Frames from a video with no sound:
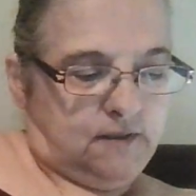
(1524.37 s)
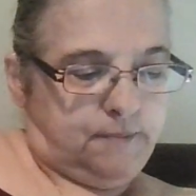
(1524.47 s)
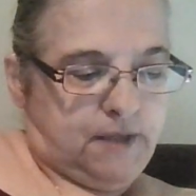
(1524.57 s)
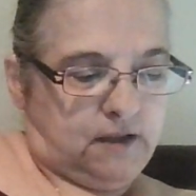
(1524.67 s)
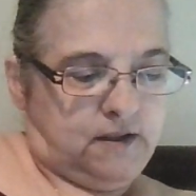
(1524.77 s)

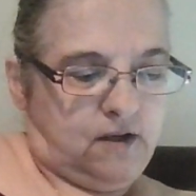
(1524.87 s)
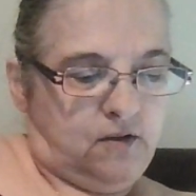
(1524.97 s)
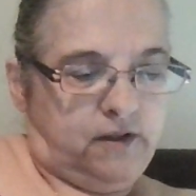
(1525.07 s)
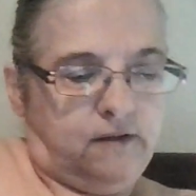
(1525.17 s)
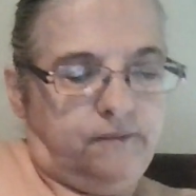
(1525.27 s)
Back down
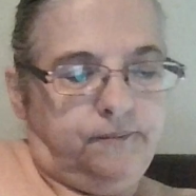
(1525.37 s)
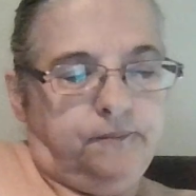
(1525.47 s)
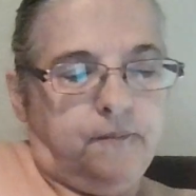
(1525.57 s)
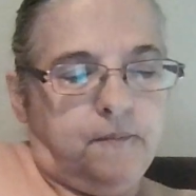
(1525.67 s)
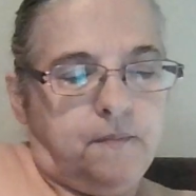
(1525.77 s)
there.
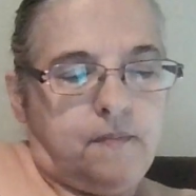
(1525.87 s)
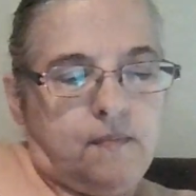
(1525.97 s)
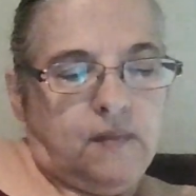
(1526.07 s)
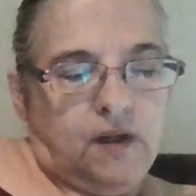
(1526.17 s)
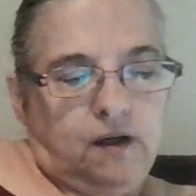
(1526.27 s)

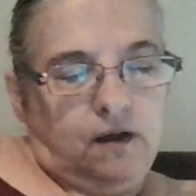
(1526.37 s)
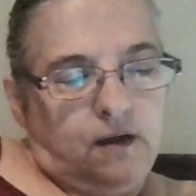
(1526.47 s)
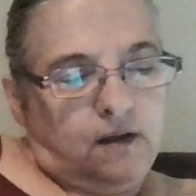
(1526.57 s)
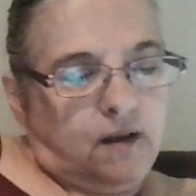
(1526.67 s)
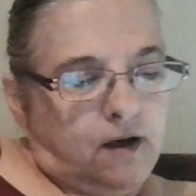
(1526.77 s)

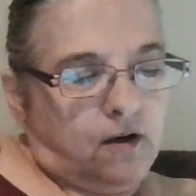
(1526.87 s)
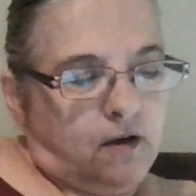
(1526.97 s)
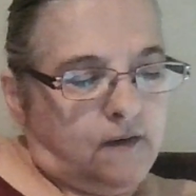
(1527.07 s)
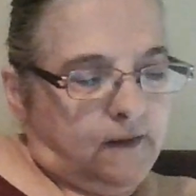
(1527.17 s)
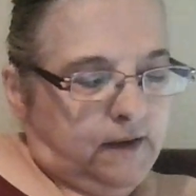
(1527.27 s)
In there.
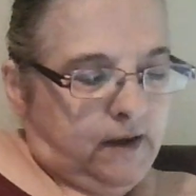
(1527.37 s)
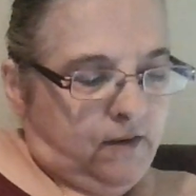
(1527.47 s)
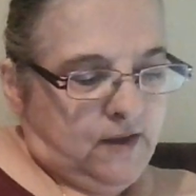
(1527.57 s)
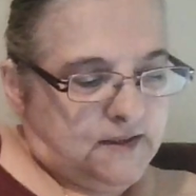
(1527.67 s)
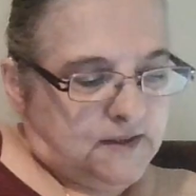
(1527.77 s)
Now
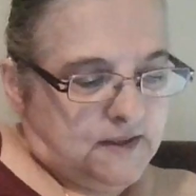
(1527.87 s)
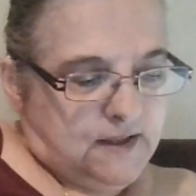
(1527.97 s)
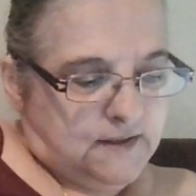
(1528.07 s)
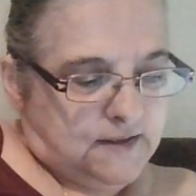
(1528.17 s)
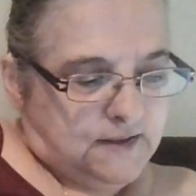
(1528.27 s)
this
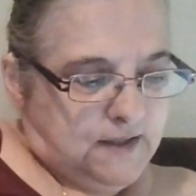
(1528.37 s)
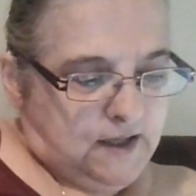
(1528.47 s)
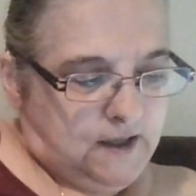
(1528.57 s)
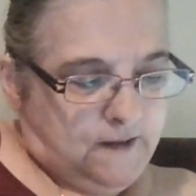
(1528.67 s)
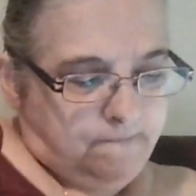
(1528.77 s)
is the